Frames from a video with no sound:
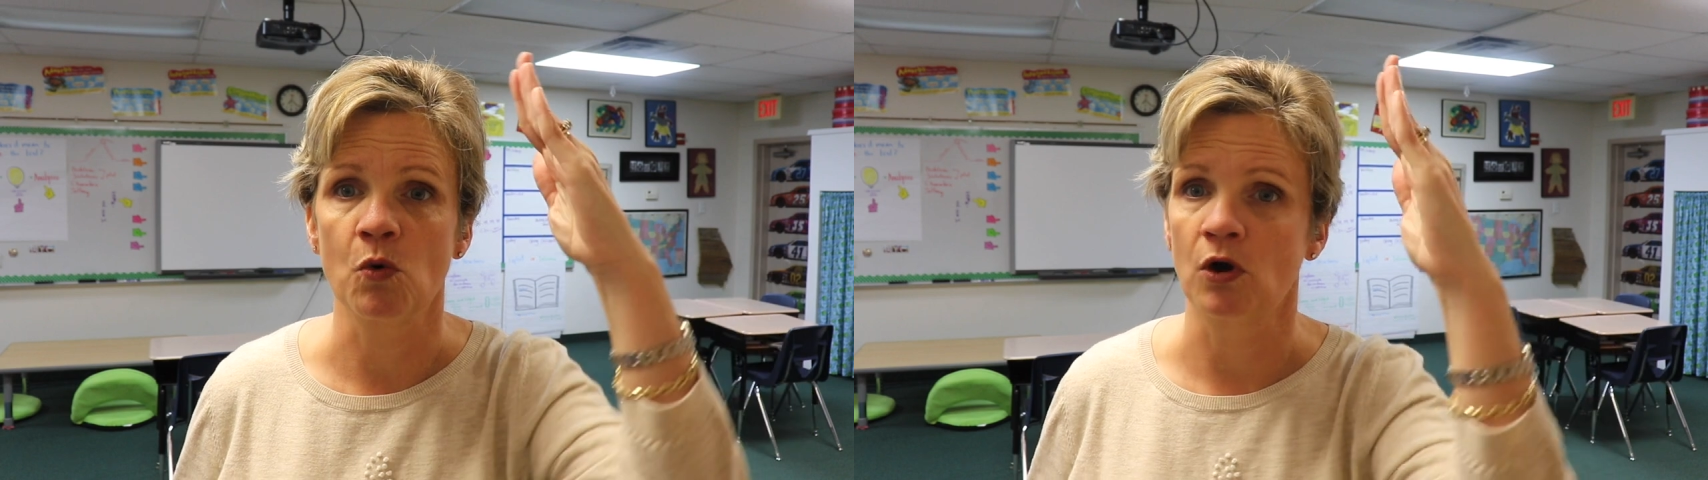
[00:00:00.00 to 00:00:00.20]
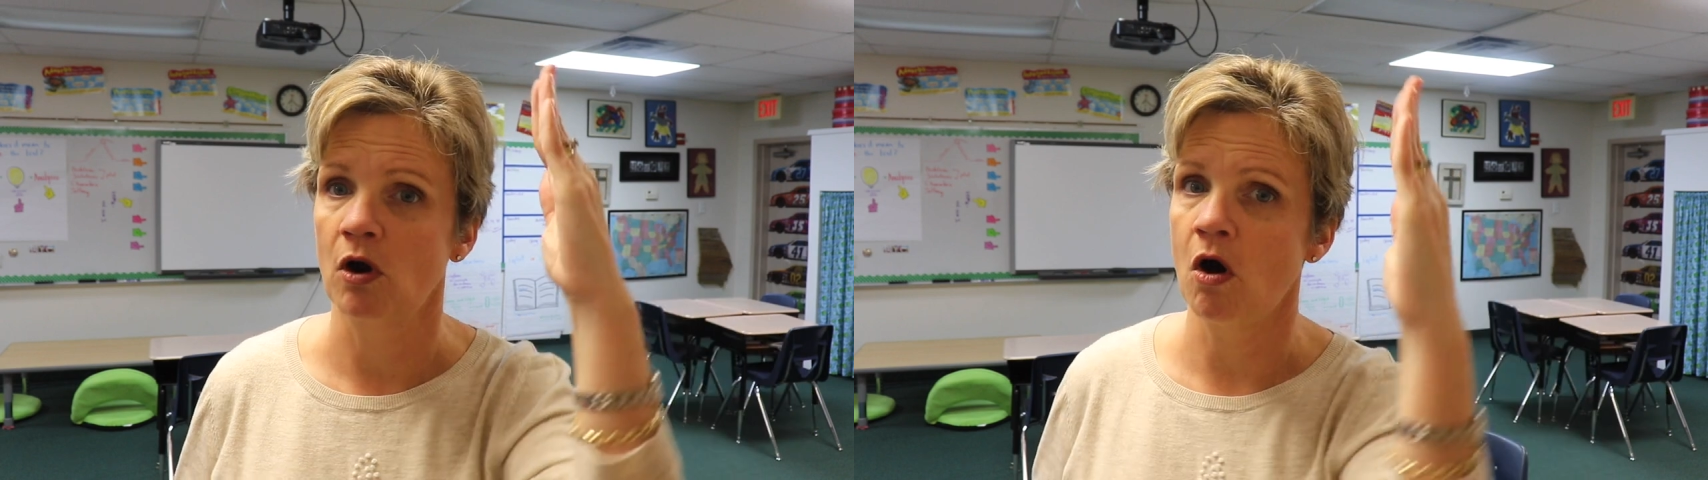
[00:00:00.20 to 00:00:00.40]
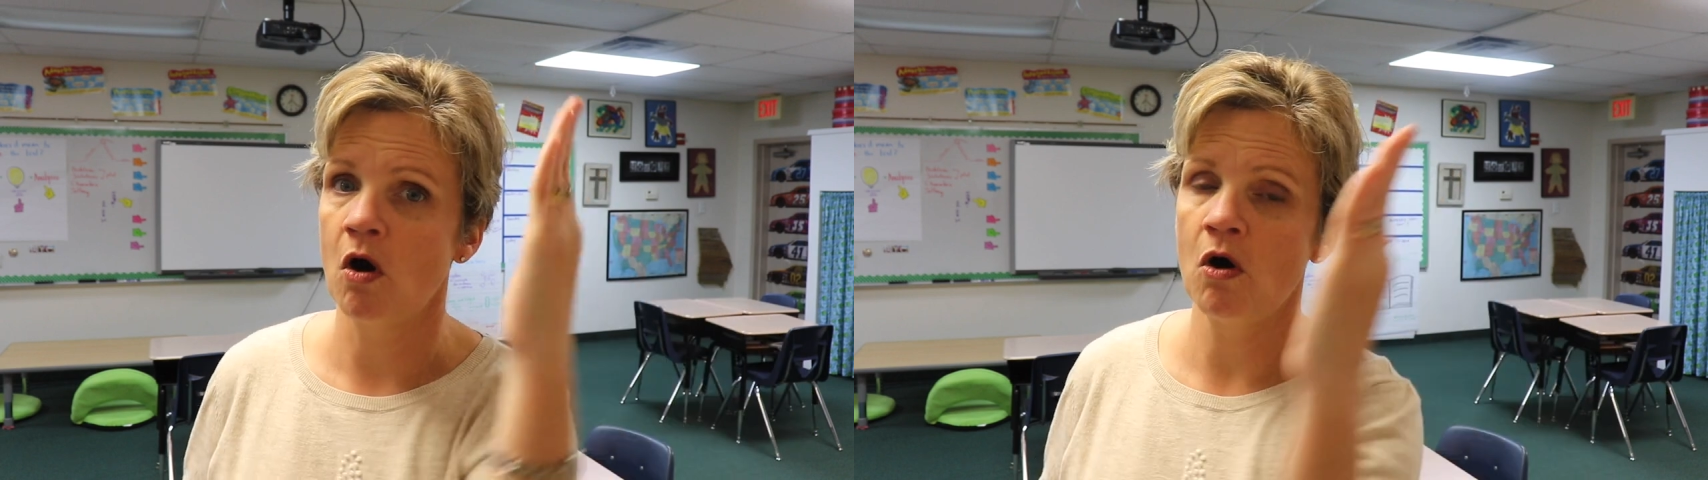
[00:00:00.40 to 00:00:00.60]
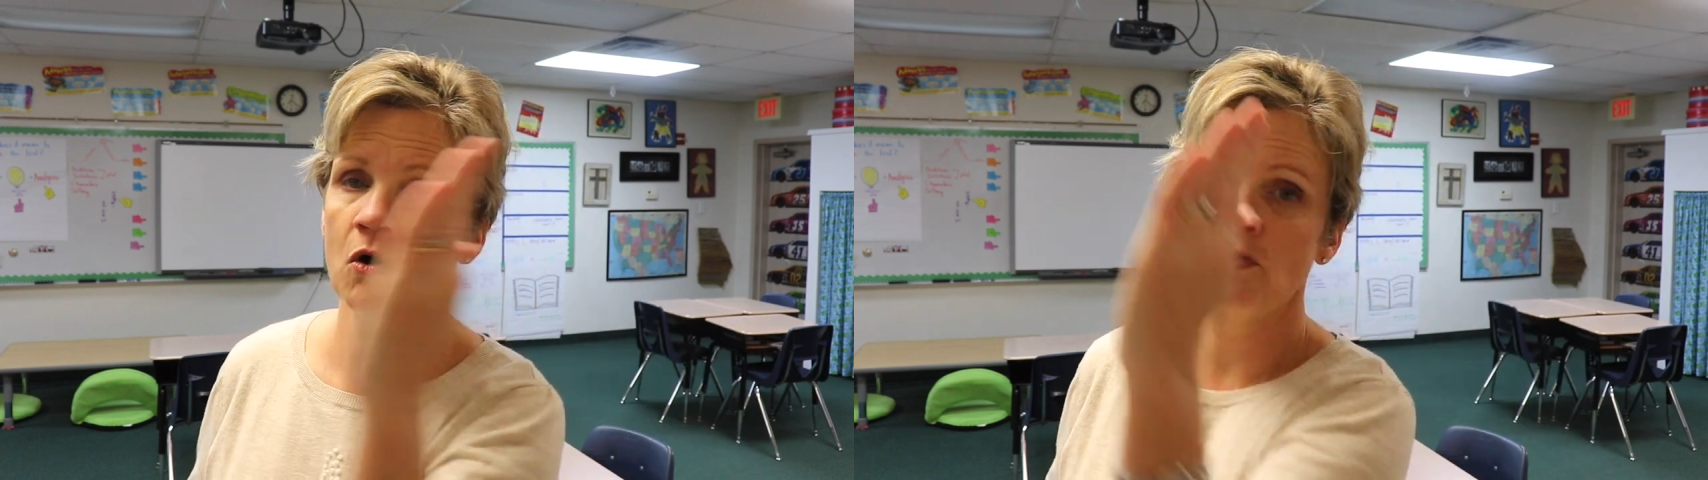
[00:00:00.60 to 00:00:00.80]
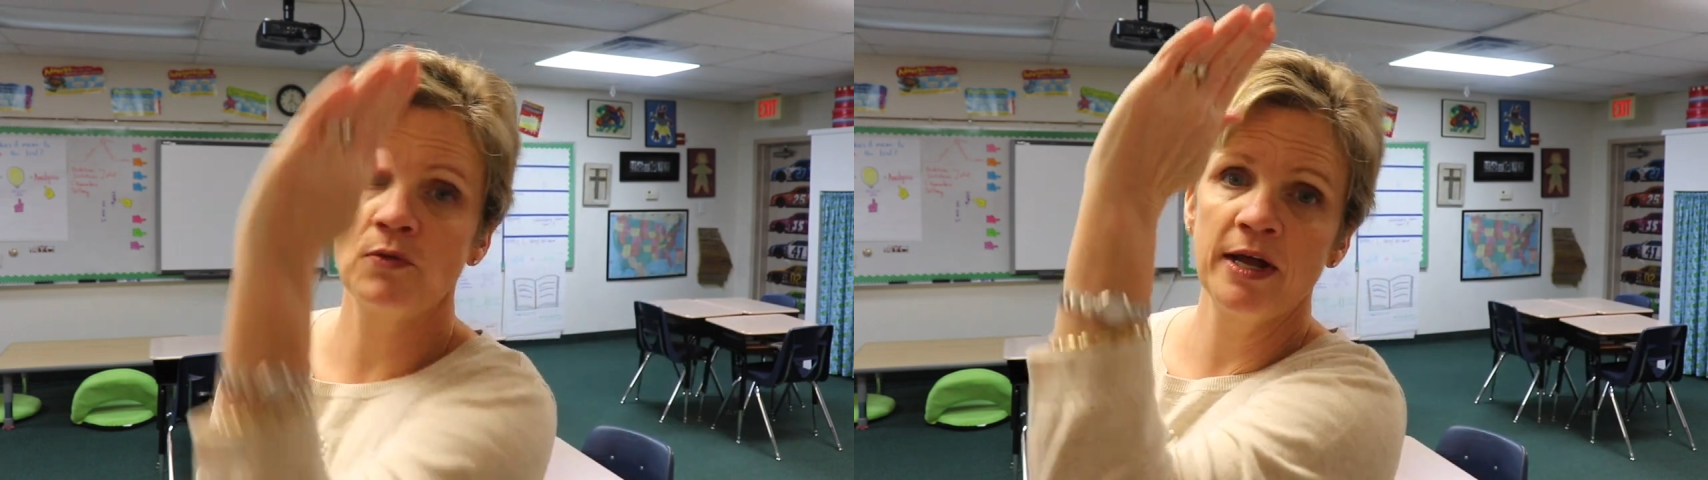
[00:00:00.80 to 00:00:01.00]
or
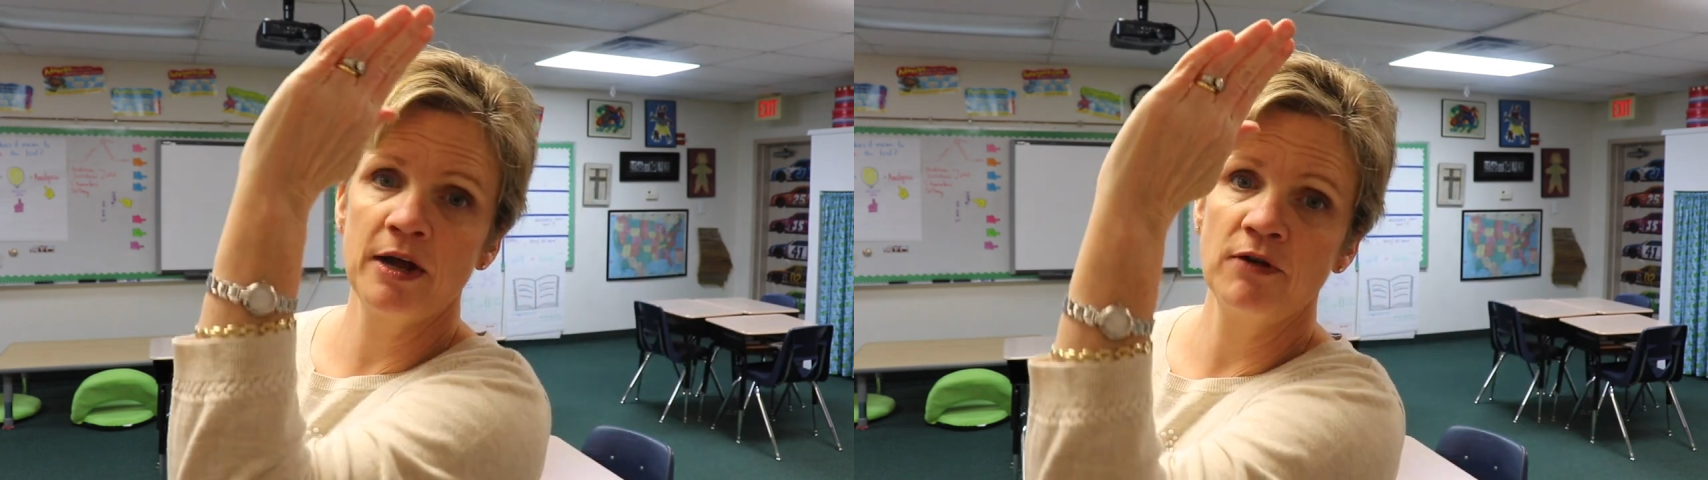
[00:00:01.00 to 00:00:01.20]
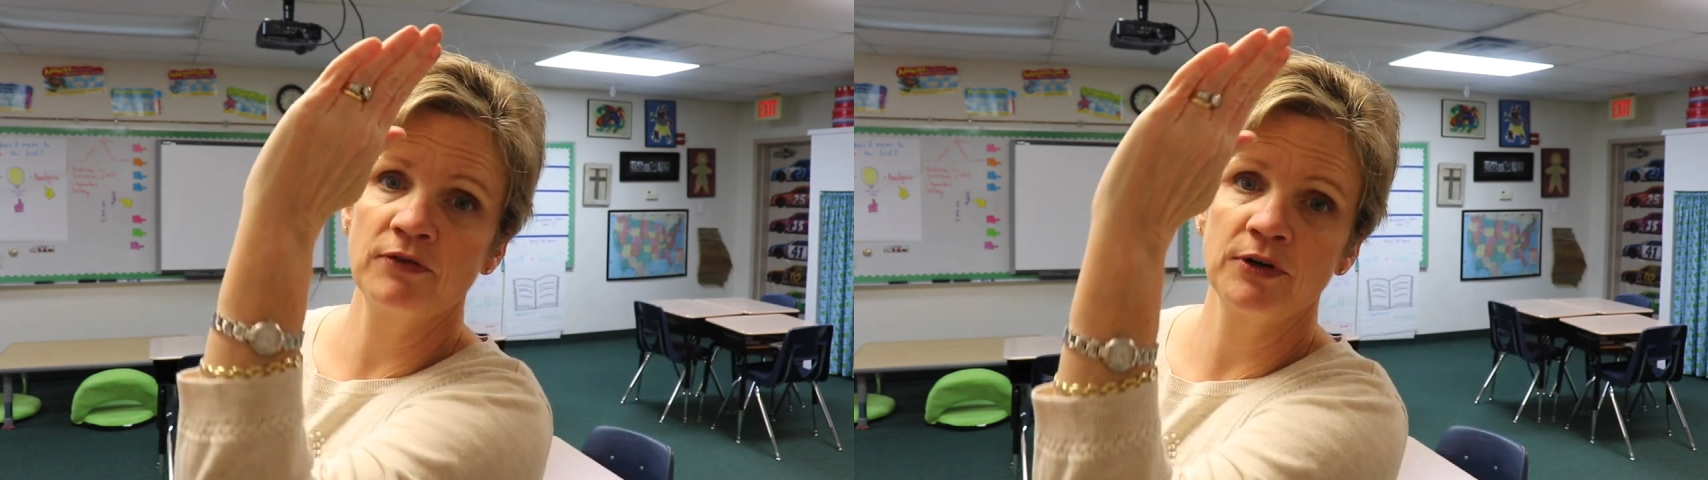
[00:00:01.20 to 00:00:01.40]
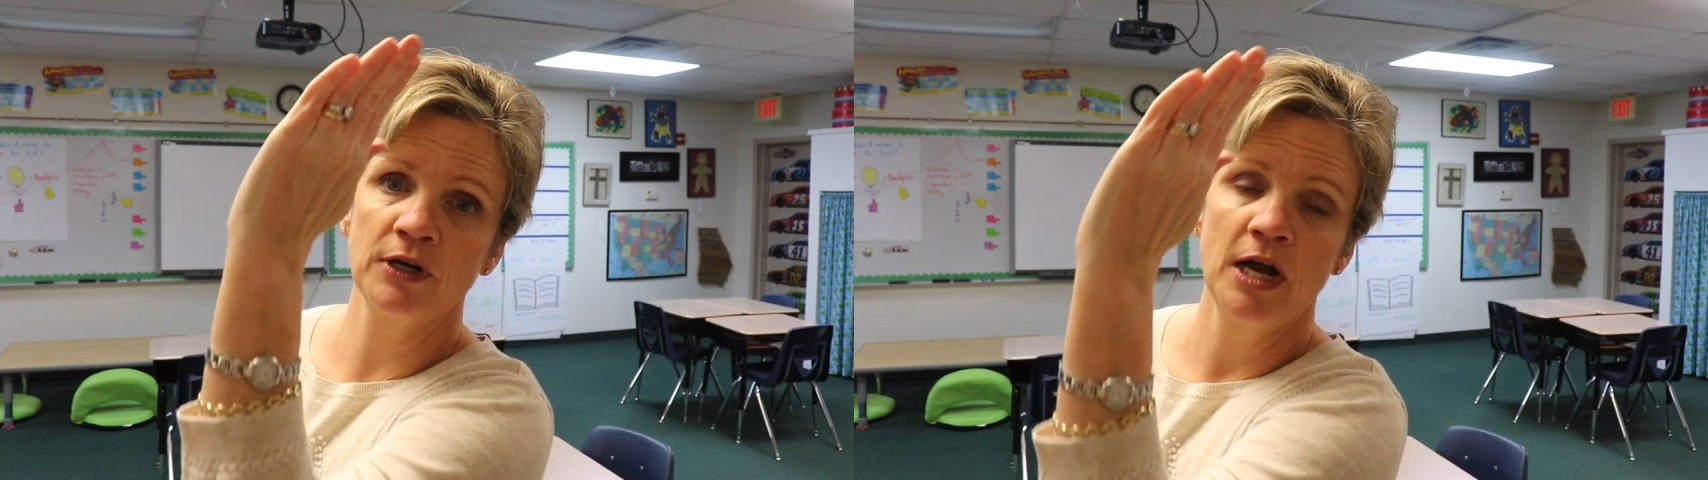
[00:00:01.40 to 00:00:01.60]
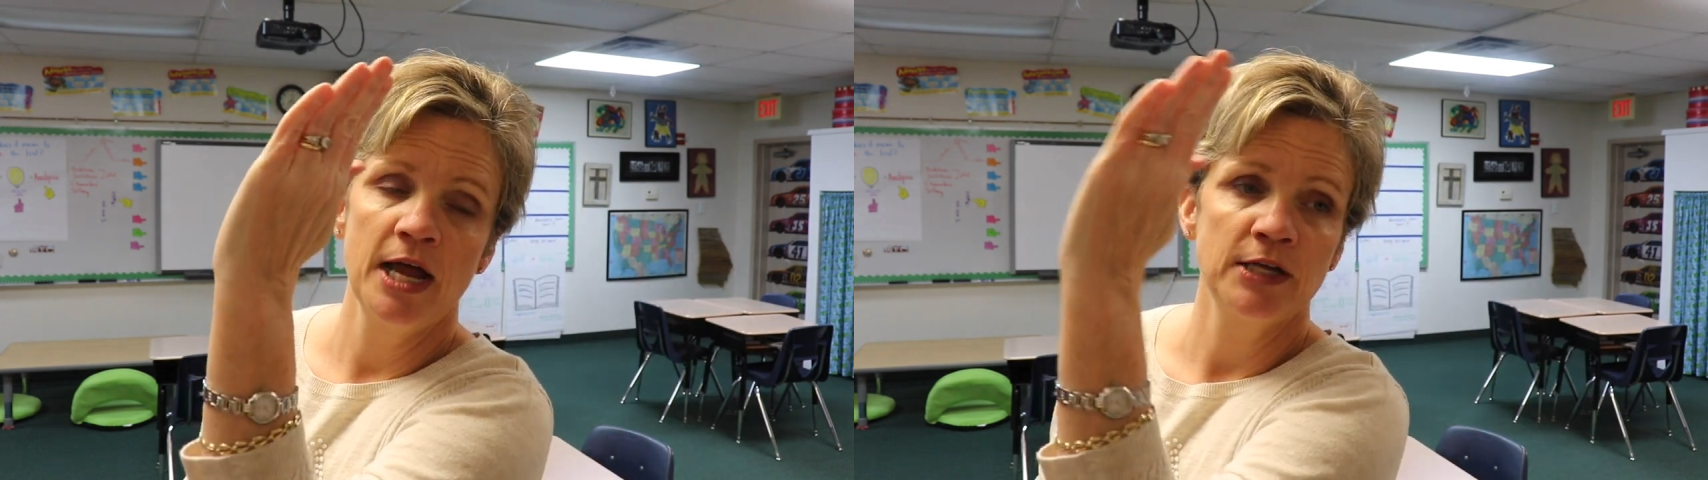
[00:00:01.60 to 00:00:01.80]
all the way over